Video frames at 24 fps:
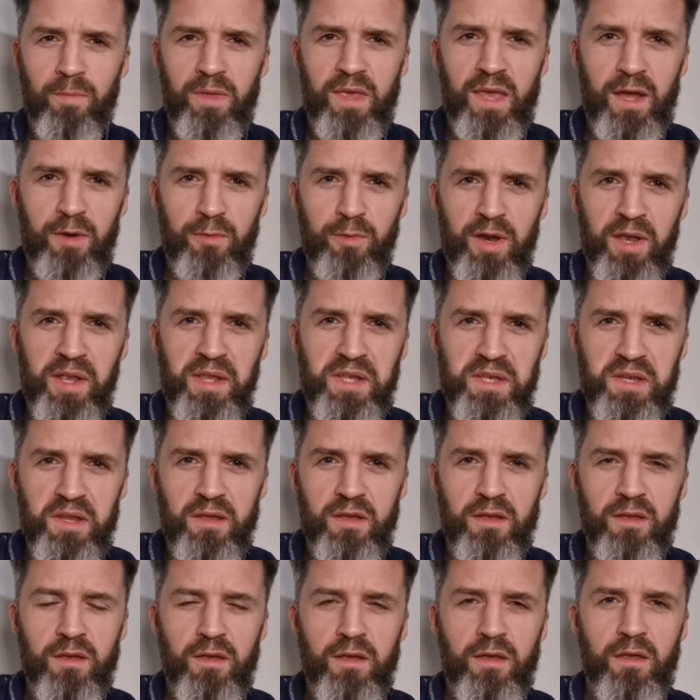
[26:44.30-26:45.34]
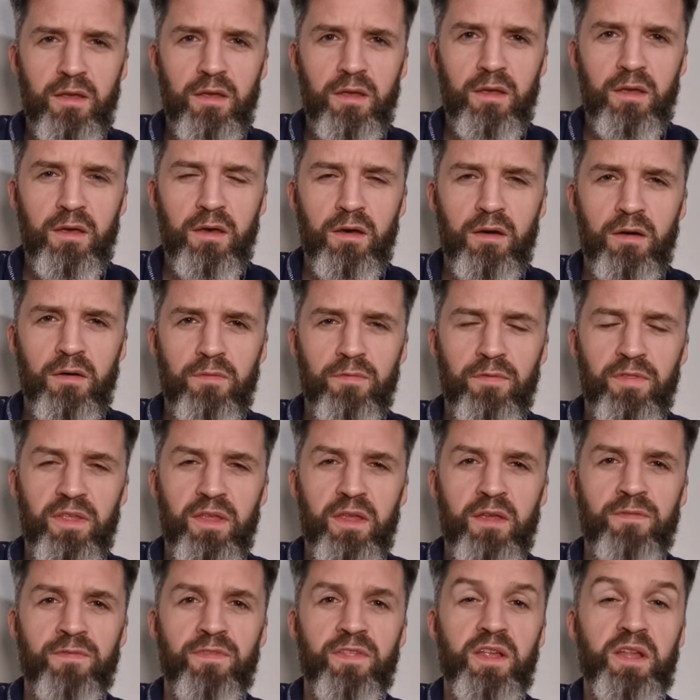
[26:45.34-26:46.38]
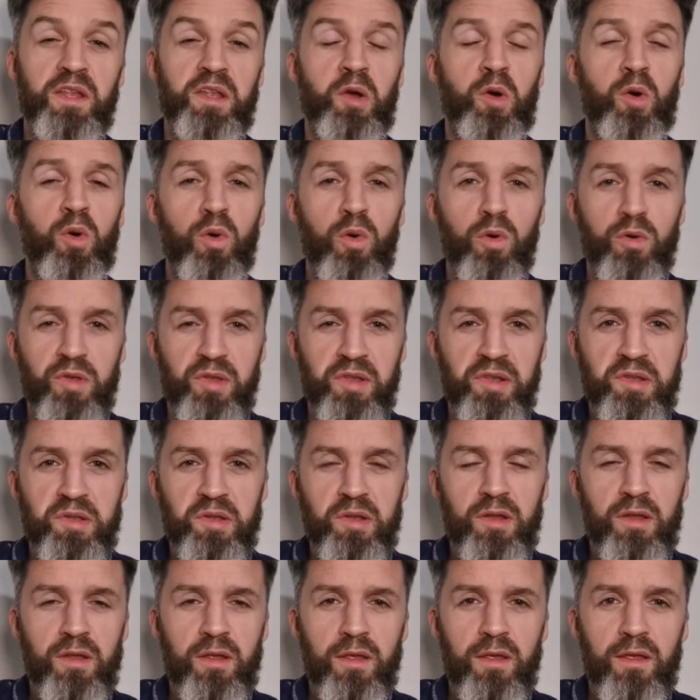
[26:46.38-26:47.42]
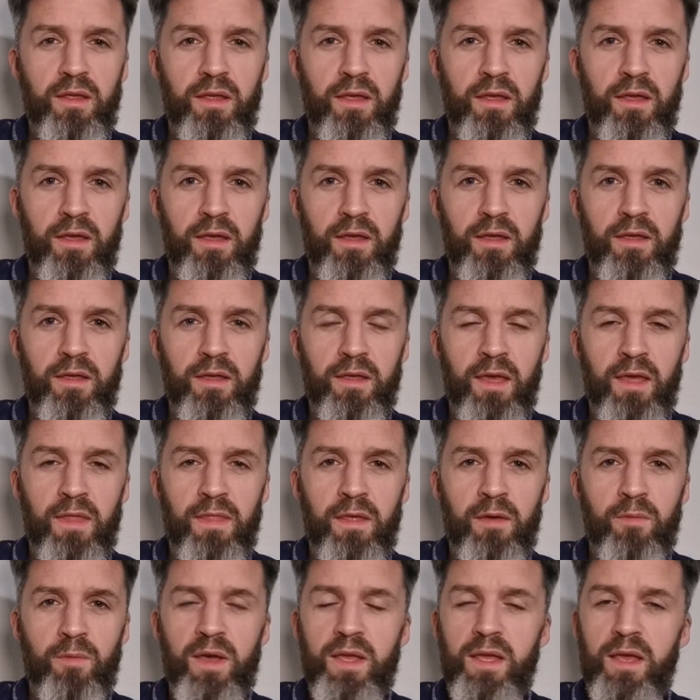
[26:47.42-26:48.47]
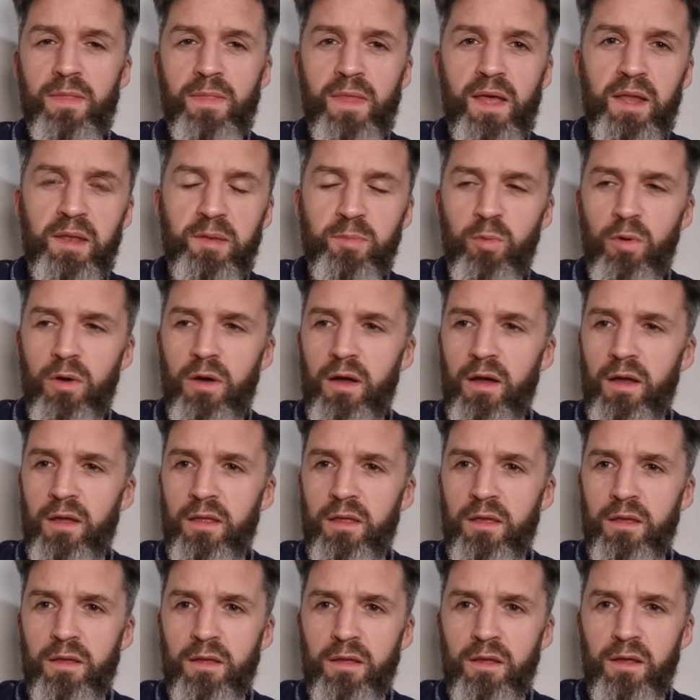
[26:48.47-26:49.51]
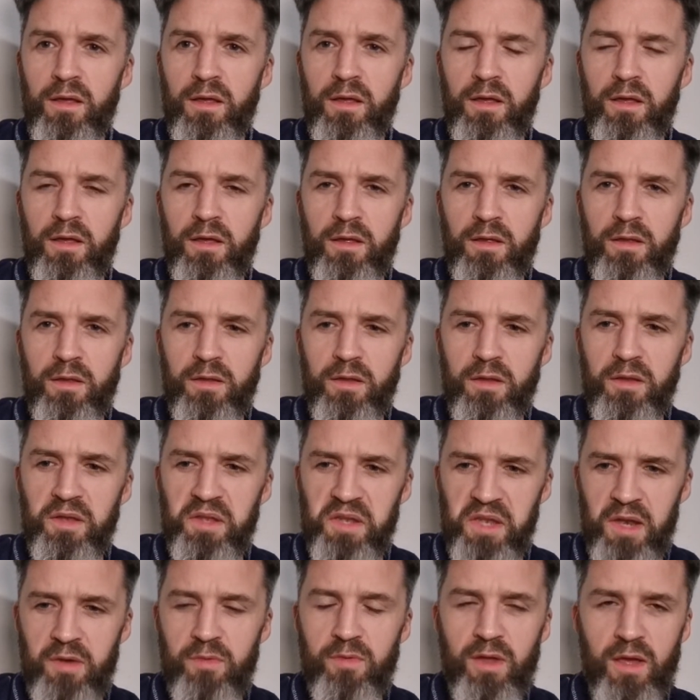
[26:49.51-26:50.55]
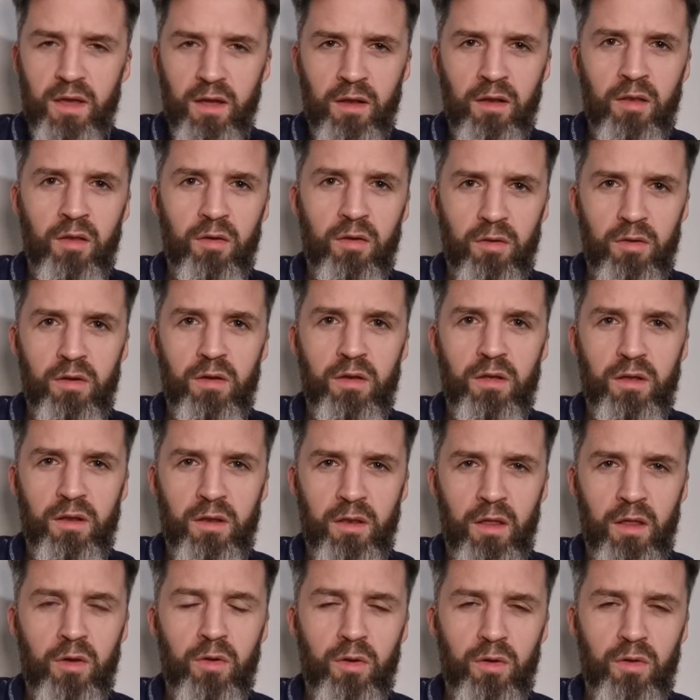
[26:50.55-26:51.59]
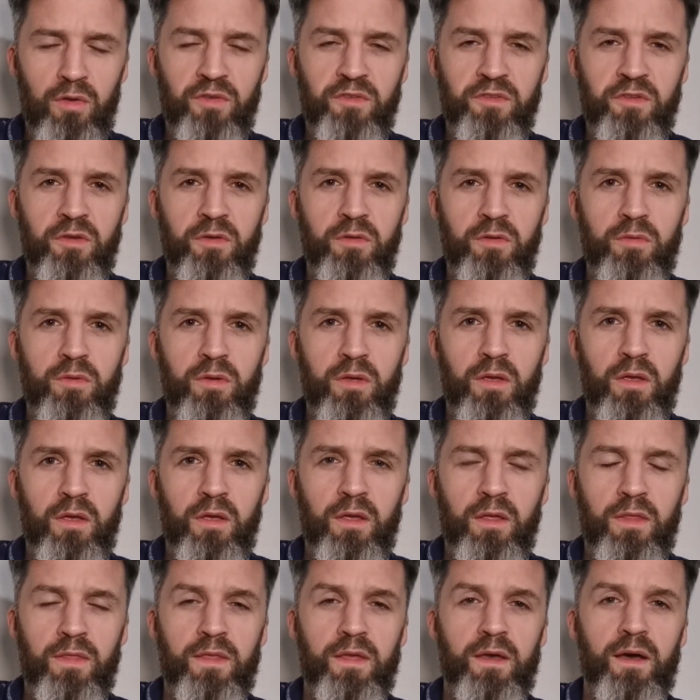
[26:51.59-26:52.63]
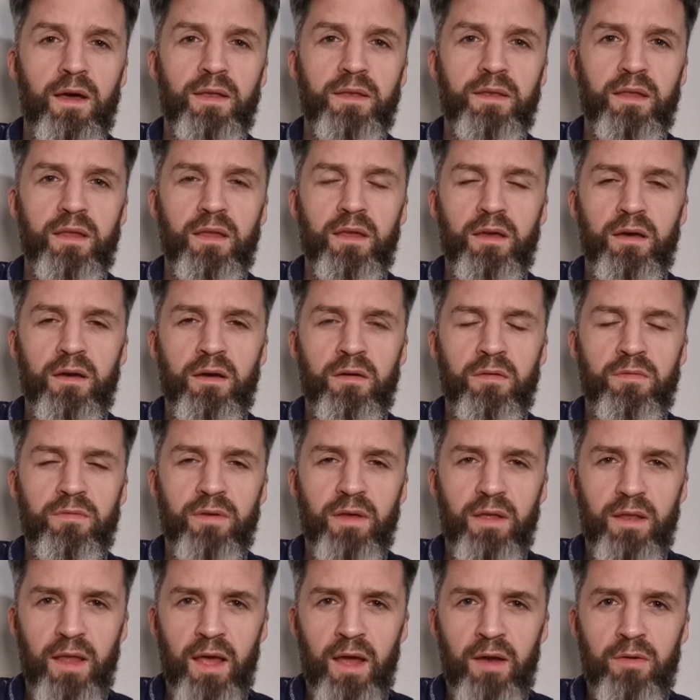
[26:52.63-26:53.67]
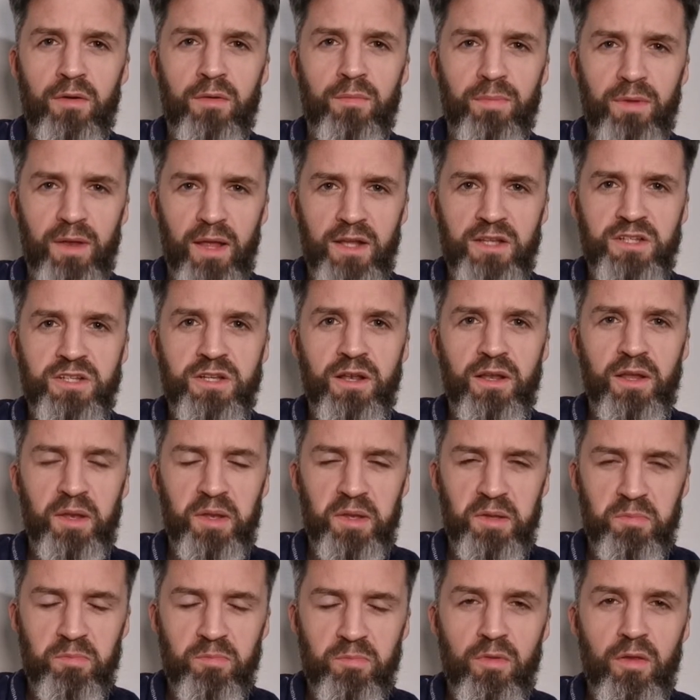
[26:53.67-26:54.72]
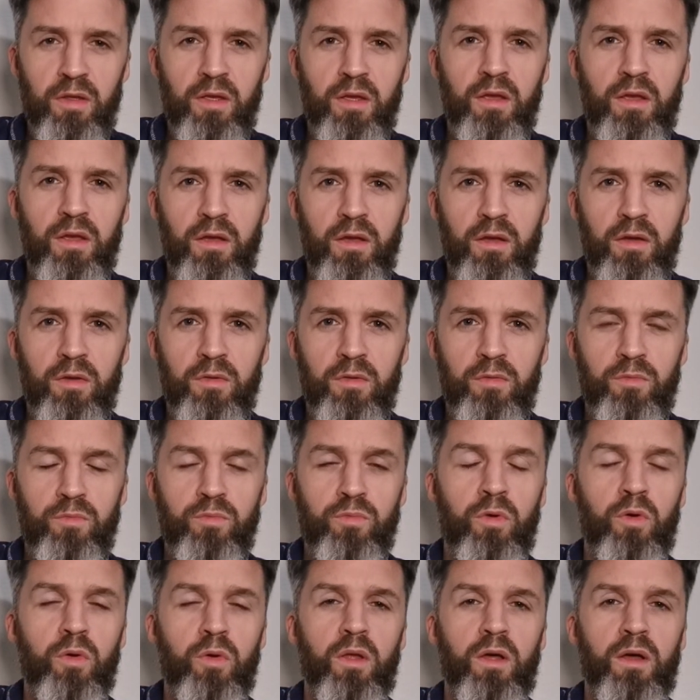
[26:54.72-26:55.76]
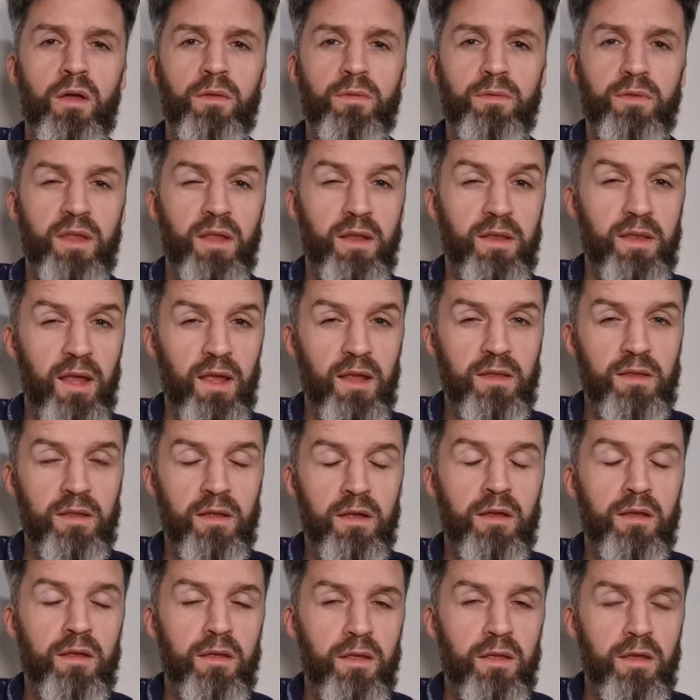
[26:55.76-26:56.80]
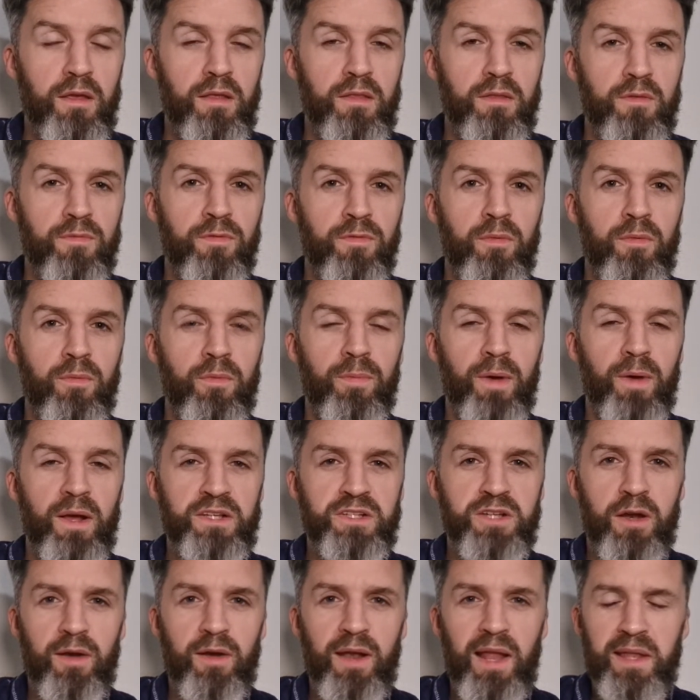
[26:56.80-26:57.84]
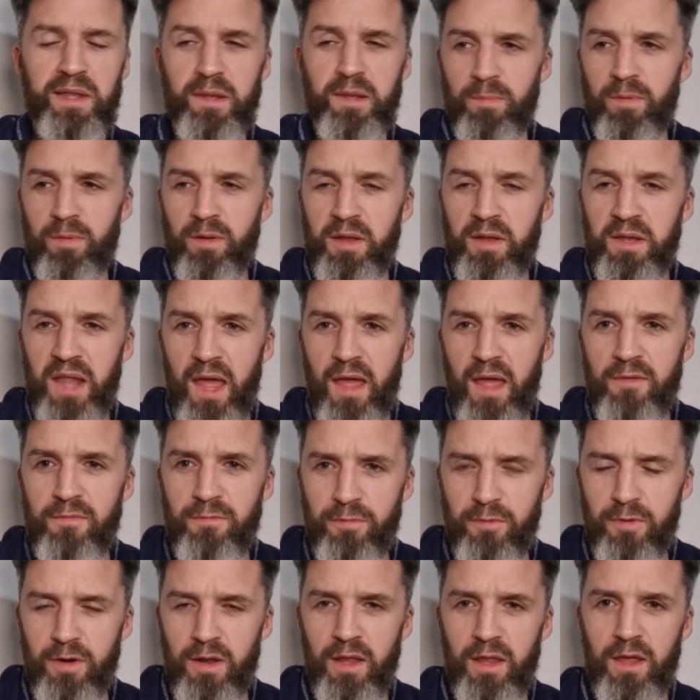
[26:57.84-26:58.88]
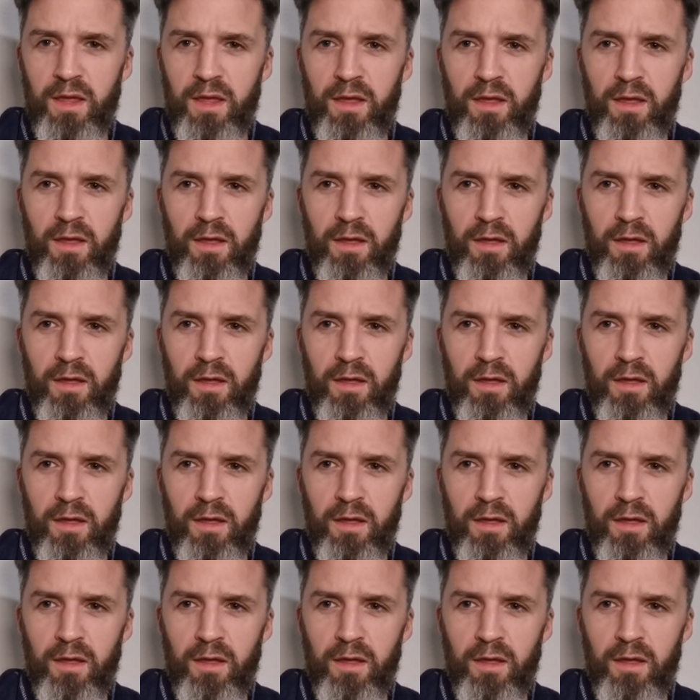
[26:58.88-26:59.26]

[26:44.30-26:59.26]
be at risk if these hordes get their way. And that's why Syria clung on to the idea of an Arab nationalist ruler, dictator in the form of Bashar al-Assad, because every